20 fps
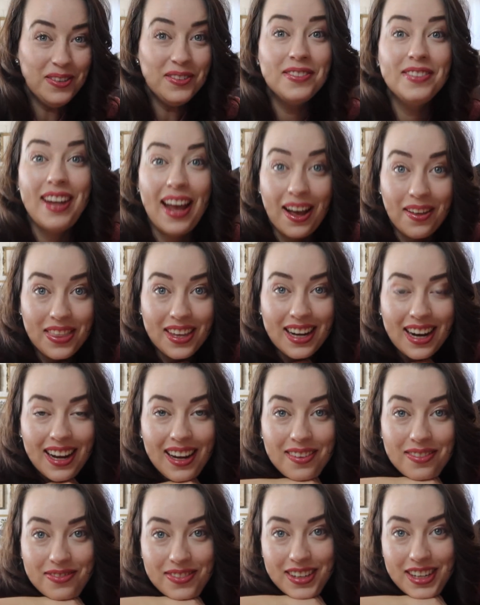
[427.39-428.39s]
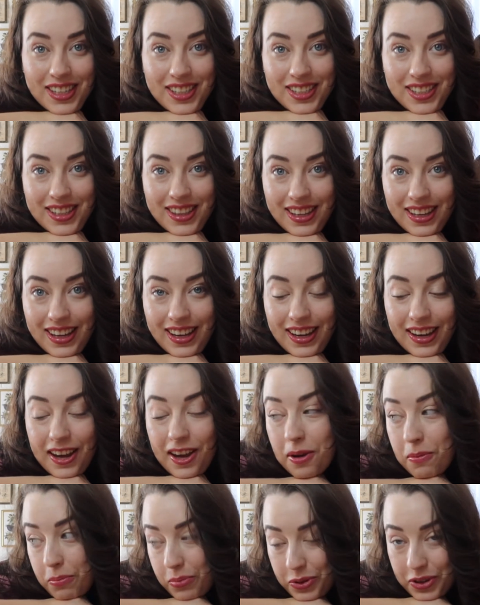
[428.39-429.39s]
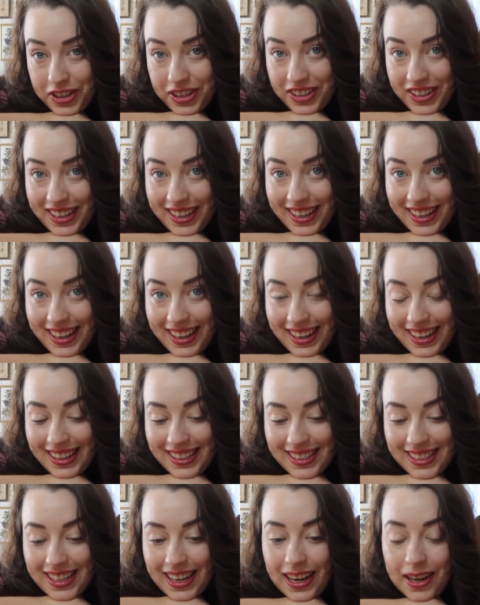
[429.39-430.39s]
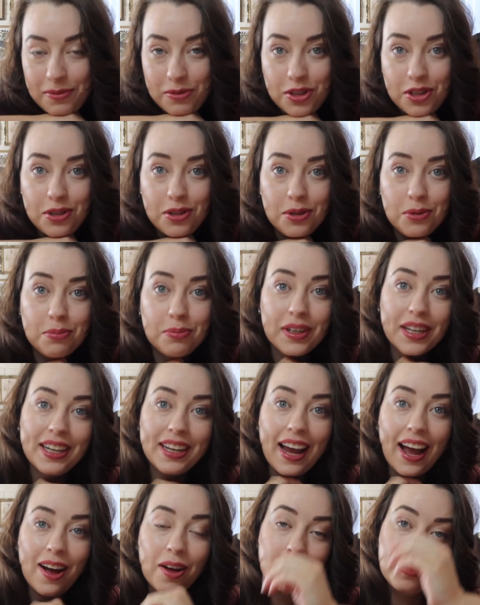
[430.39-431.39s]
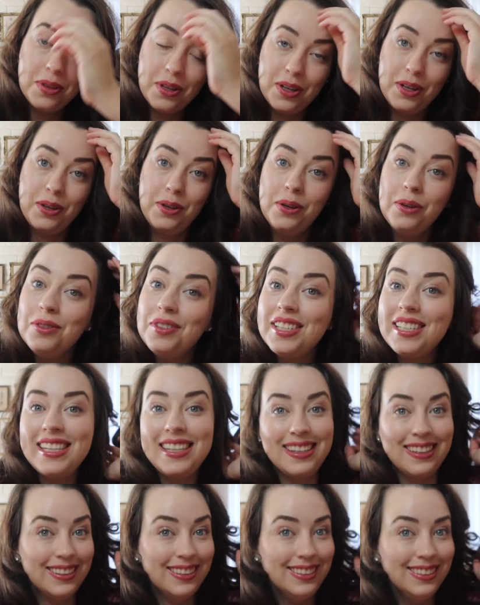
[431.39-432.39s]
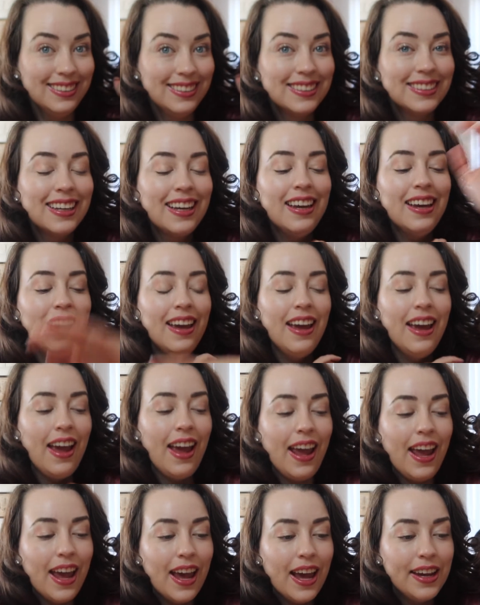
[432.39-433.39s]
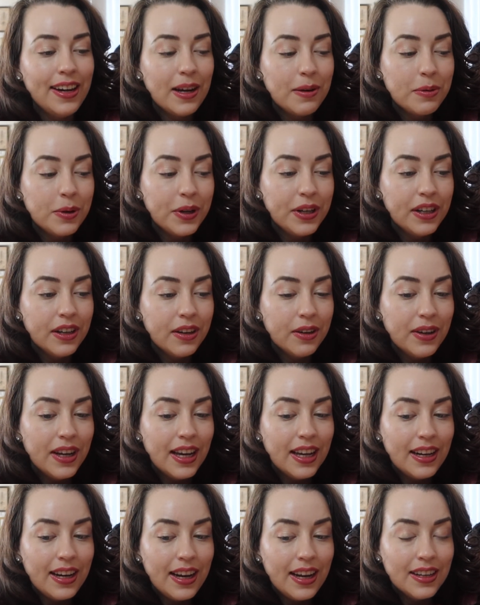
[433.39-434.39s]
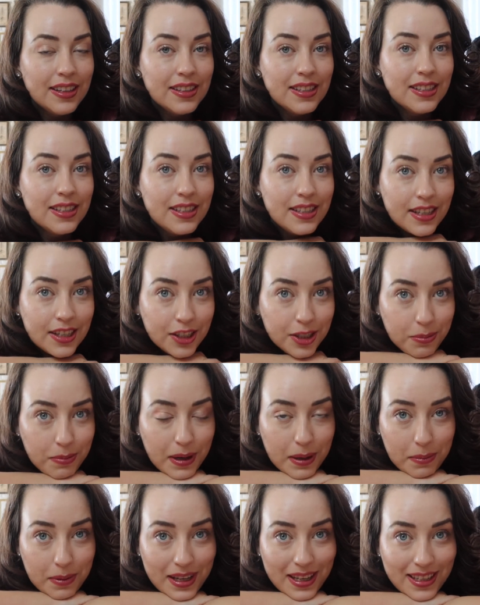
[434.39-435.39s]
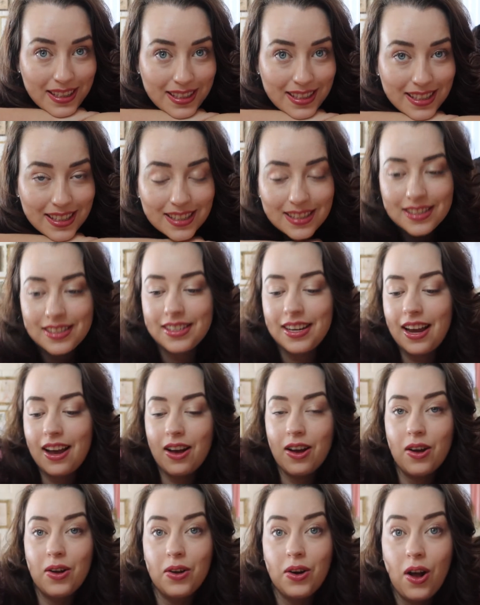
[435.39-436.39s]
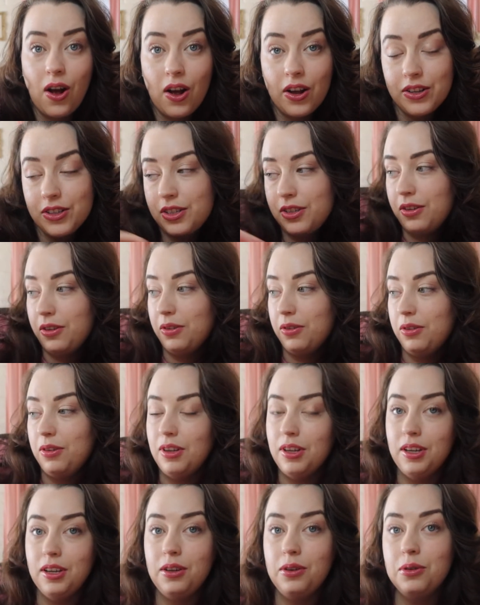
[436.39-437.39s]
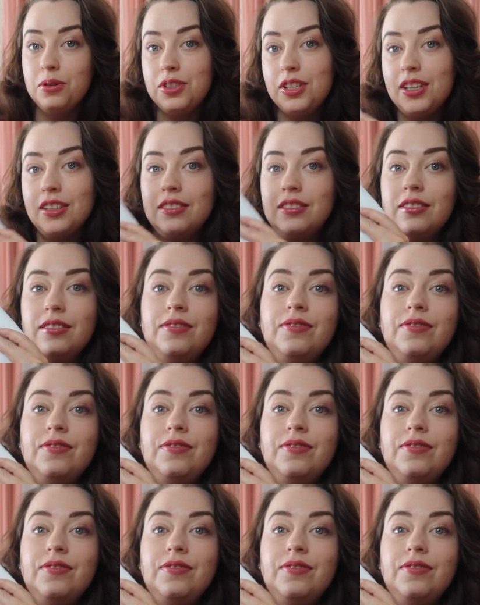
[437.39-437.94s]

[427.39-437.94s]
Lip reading: now that I have finished the embroidery, it is time to break out the coutil. And I'm going to go ahead and stitch my pieces down onto the coutil.